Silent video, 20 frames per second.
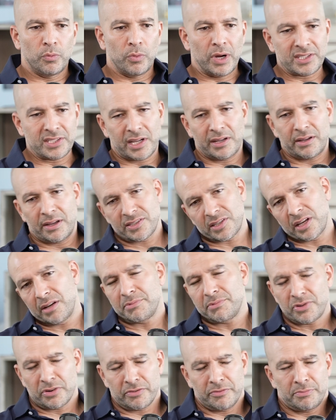as I
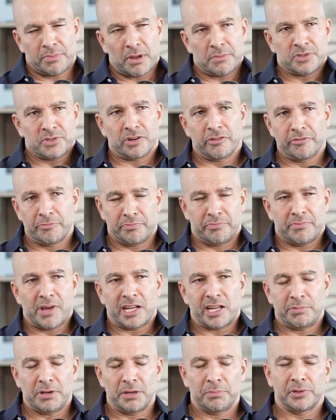have sort of observed
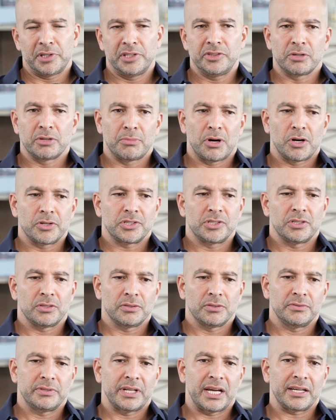many people in their
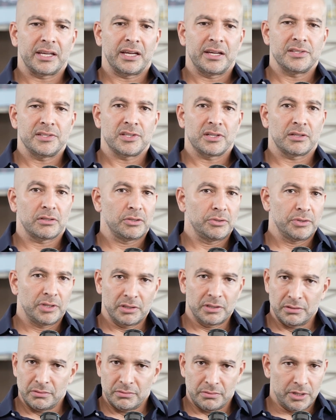marginal decades,
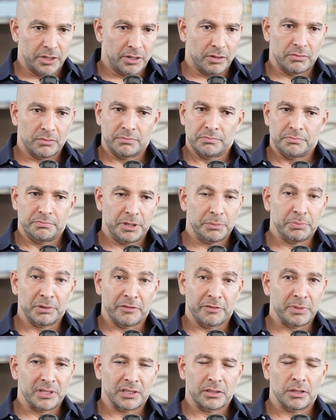including, you know, people
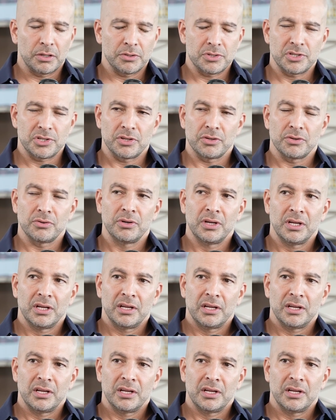I've been close to,